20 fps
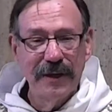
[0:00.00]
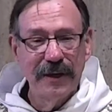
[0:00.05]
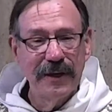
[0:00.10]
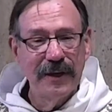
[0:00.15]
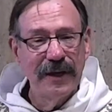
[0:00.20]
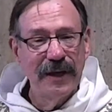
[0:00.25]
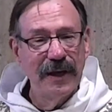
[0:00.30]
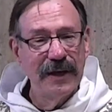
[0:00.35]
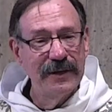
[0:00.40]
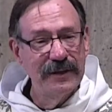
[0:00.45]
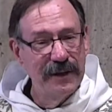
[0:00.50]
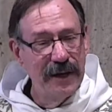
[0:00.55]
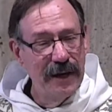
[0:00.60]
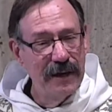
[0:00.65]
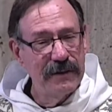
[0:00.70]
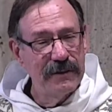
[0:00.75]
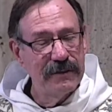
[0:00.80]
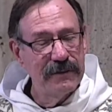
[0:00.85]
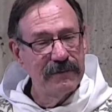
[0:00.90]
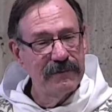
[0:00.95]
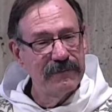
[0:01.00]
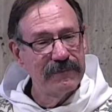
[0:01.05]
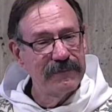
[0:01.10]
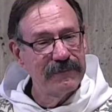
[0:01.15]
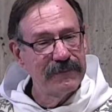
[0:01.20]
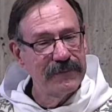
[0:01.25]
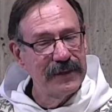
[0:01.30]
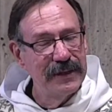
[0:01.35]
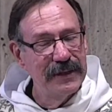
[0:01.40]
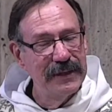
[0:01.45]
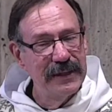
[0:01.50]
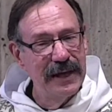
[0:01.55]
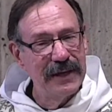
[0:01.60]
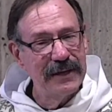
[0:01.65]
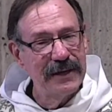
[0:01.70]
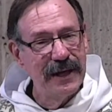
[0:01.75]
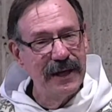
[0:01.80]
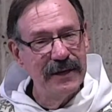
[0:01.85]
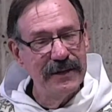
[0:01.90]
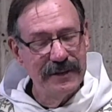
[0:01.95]
And yet, in that
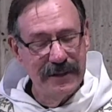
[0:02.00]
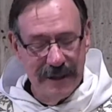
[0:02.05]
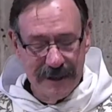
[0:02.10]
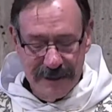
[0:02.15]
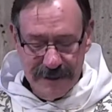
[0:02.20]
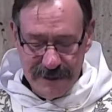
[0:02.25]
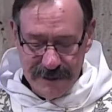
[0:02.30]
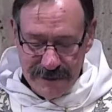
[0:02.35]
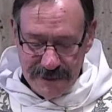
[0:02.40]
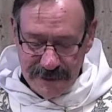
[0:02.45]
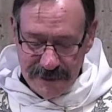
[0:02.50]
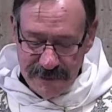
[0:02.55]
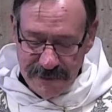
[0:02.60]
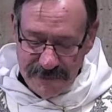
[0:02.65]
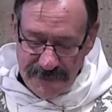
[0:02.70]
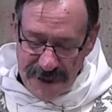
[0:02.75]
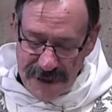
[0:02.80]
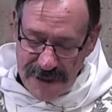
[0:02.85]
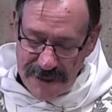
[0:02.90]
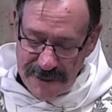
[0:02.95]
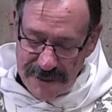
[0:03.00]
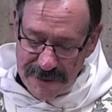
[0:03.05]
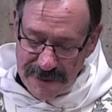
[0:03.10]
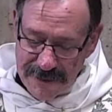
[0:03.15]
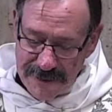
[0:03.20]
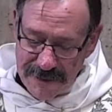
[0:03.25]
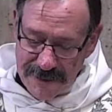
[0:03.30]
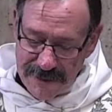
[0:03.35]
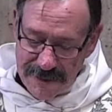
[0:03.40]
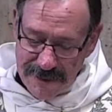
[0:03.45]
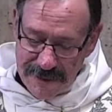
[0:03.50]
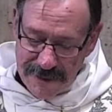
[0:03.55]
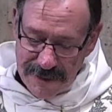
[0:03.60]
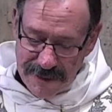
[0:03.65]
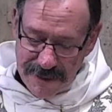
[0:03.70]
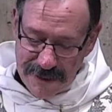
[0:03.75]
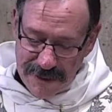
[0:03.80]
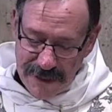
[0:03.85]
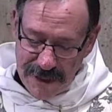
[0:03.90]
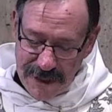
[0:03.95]
context, her faith
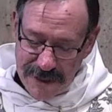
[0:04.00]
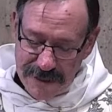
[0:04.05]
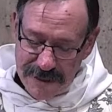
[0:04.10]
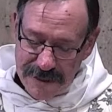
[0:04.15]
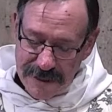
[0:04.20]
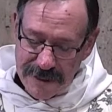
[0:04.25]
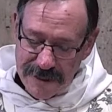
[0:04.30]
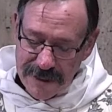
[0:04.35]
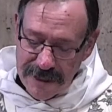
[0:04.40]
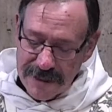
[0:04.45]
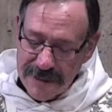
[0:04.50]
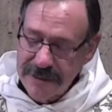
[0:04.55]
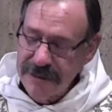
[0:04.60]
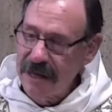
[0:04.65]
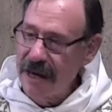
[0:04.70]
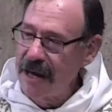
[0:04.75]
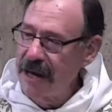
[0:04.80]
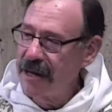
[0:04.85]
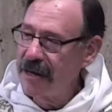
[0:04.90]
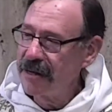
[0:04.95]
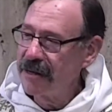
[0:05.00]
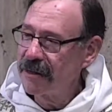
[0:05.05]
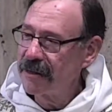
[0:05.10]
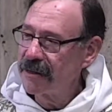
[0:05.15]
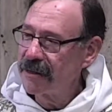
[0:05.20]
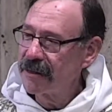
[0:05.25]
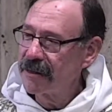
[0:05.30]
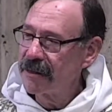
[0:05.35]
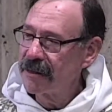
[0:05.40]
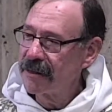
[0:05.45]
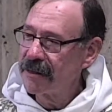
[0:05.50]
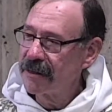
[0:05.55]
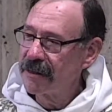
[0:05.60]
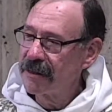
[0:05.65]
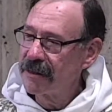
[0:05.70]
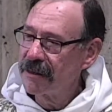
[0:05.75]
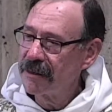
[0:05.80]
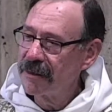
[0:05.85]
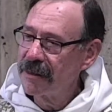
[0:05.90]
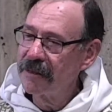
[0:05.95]
had a serious side
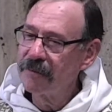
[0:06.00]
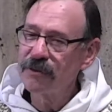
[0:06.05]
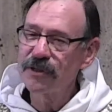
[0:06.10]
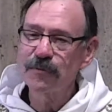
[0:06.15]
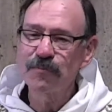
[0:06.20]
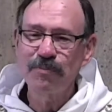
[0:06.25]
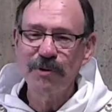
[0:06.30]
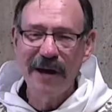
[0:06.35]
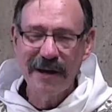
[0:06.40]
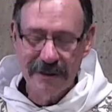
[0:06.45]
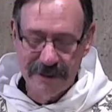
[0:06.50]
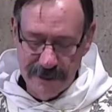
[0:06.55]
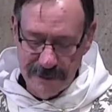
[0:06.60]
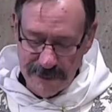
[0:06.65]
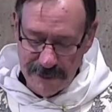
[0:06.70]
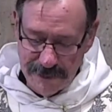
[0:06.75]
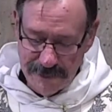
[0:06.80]
that was practical.